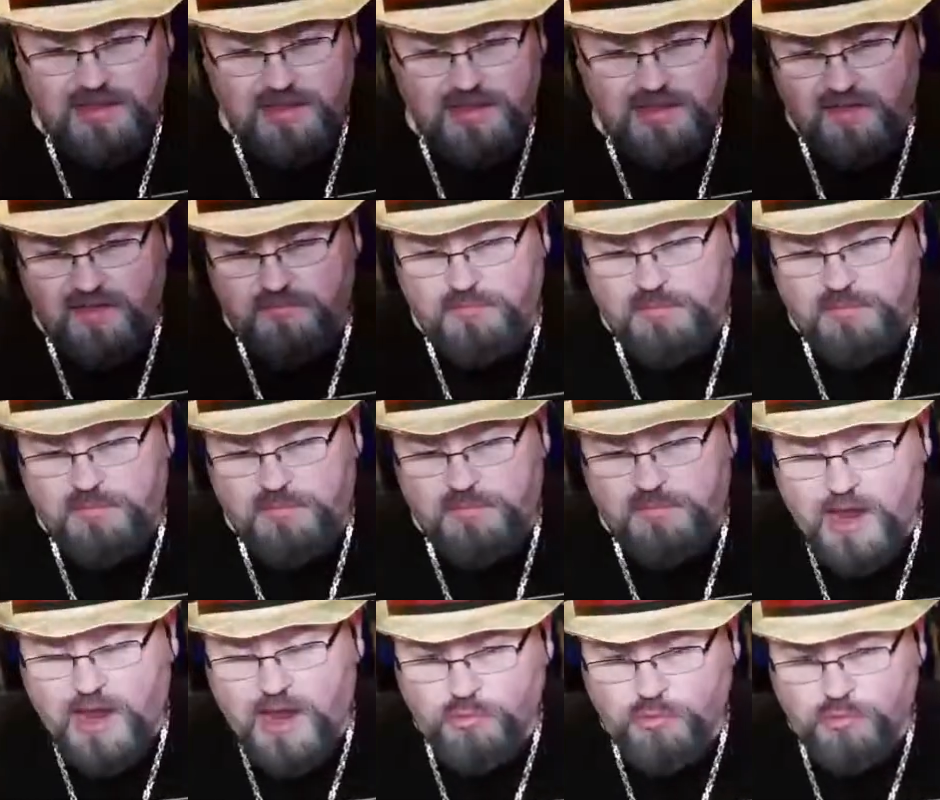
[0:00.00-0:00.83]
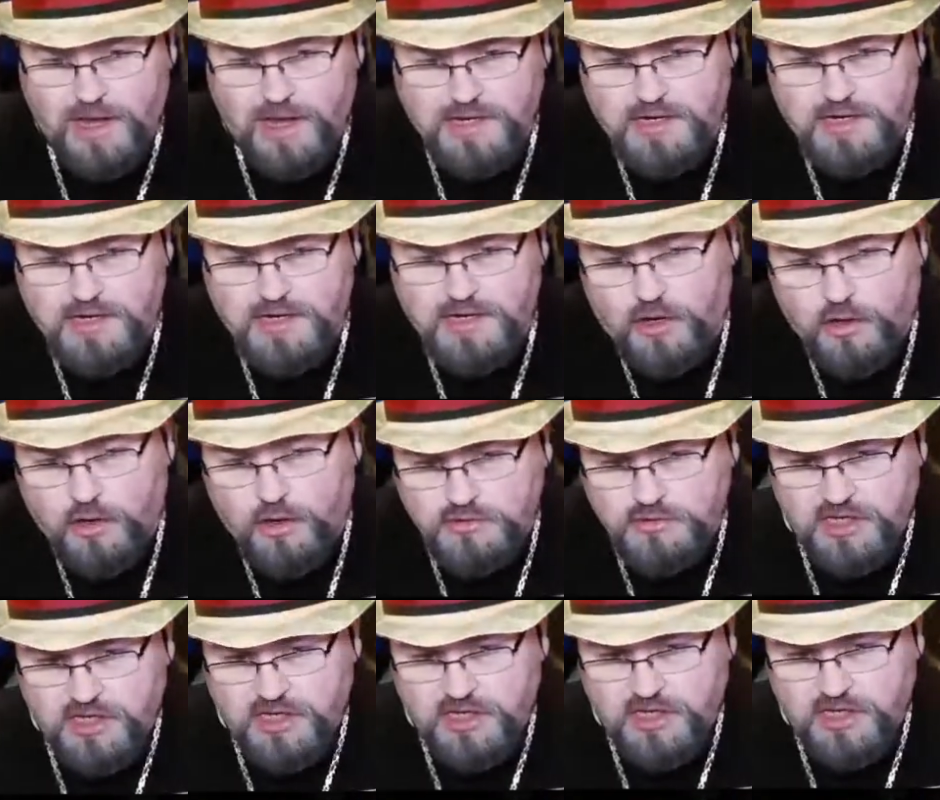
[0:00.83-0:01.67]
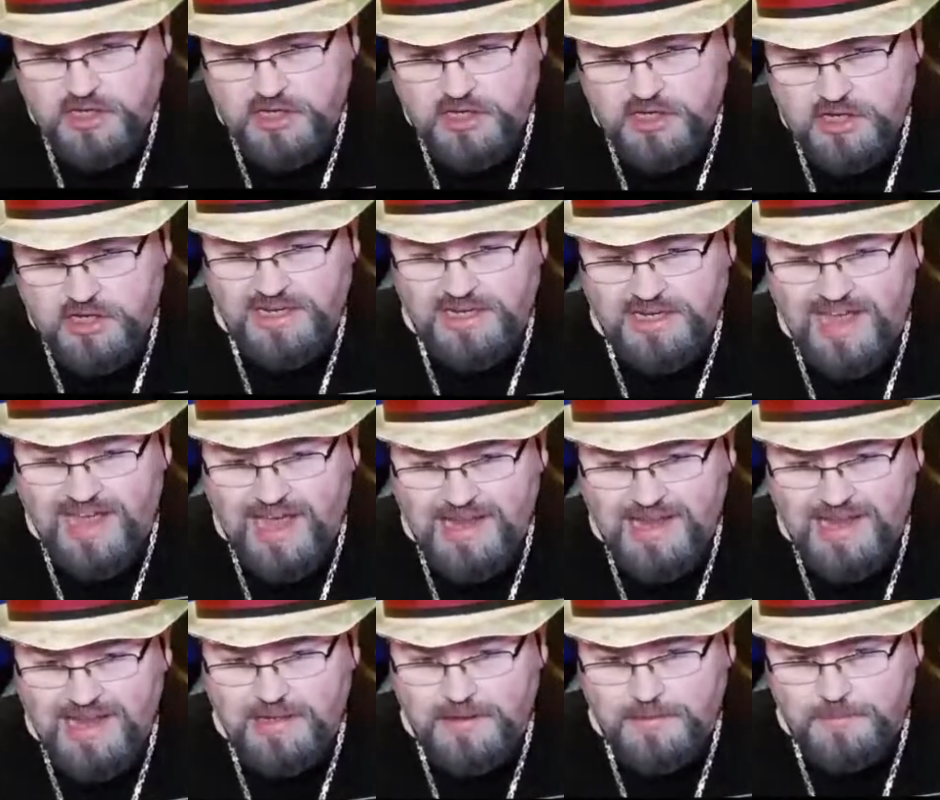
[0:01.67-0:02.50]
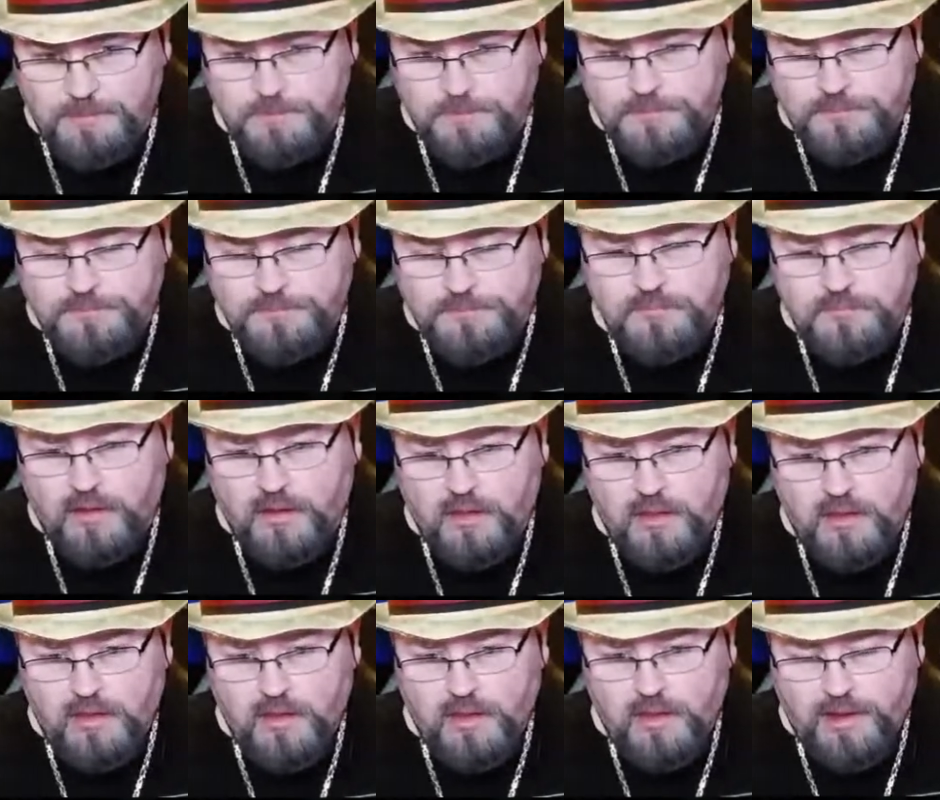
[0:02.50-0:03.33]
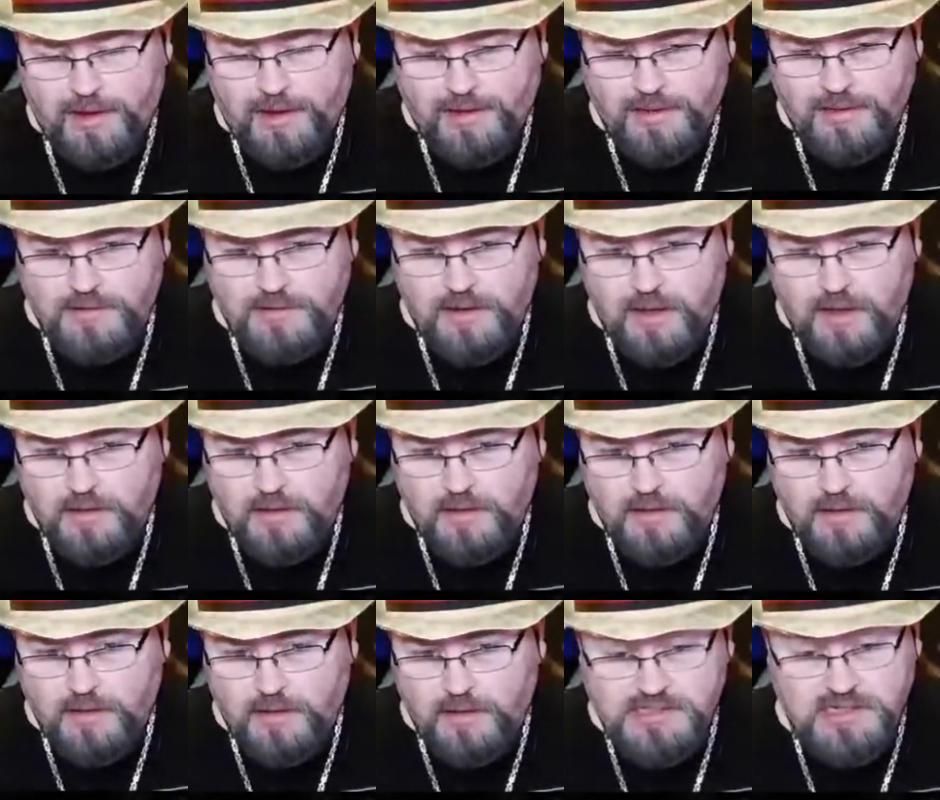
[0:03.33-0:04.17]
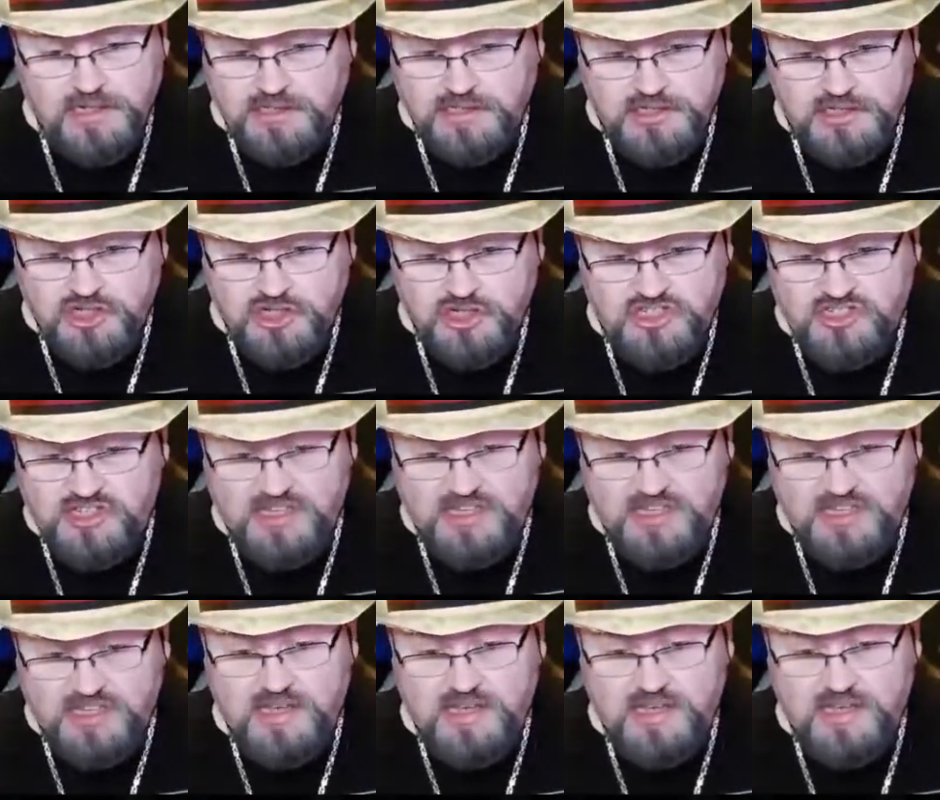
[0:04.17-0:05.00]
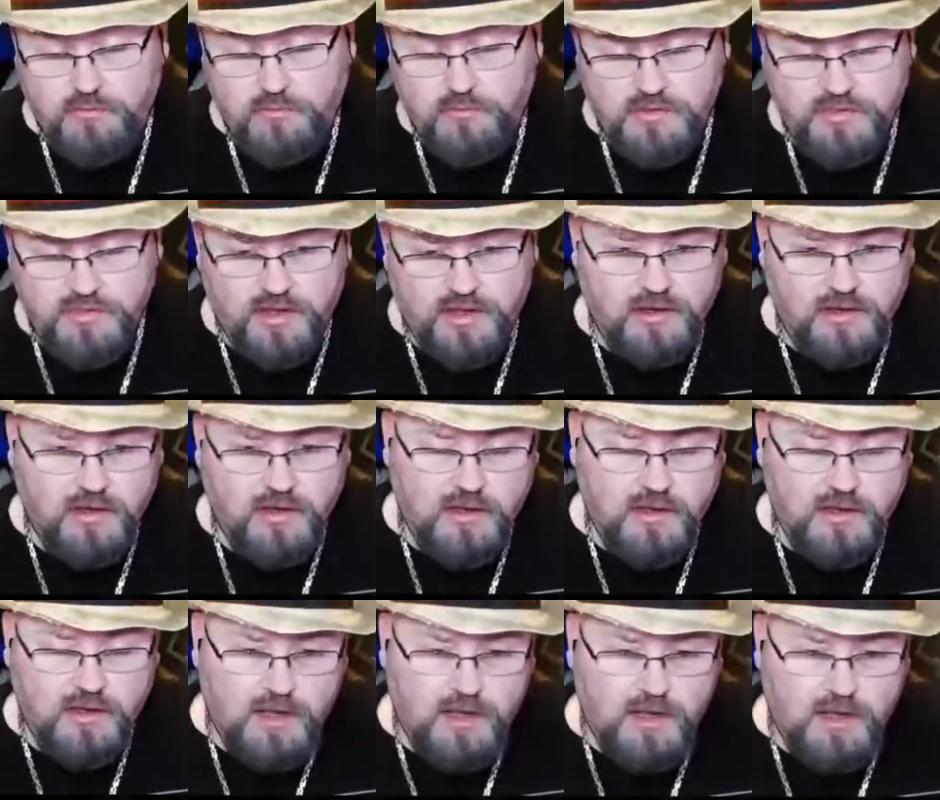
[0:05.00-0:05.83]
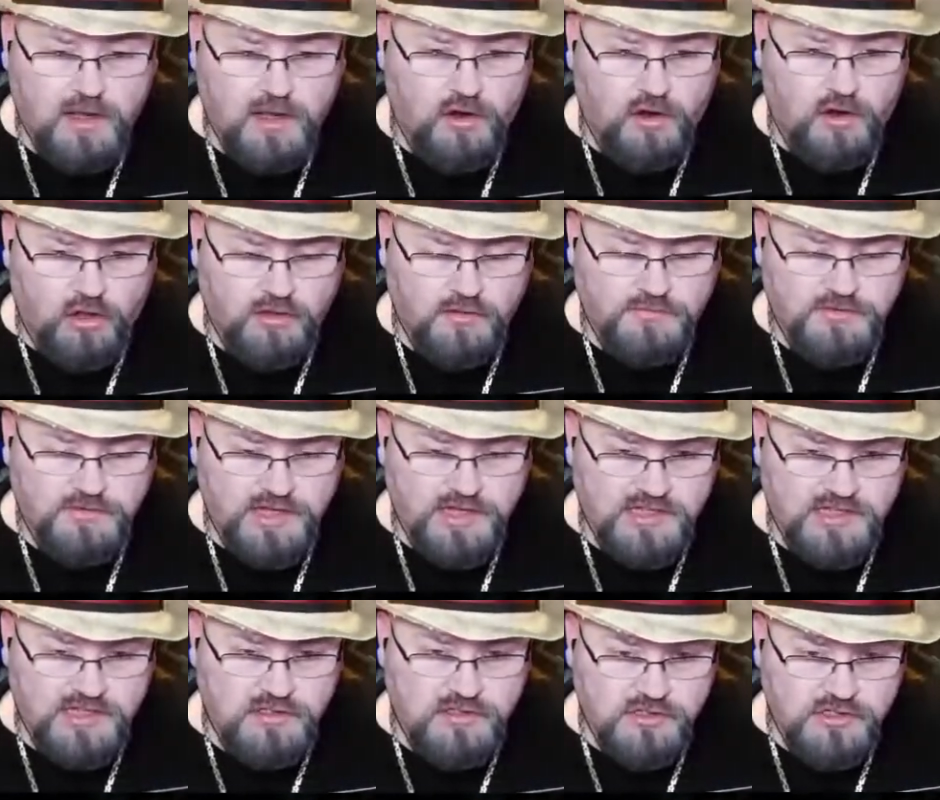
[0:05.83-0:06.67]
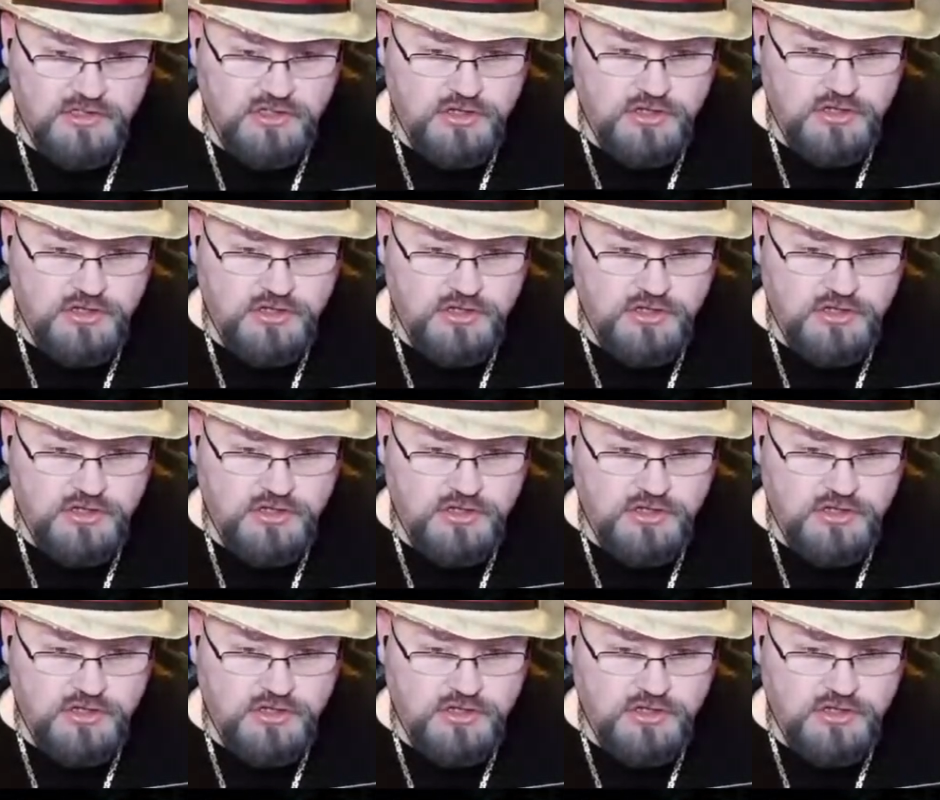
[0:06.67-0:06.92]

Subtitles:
the FBI raided the hotel room he died in, and basically just seized everything. And all of Tesla's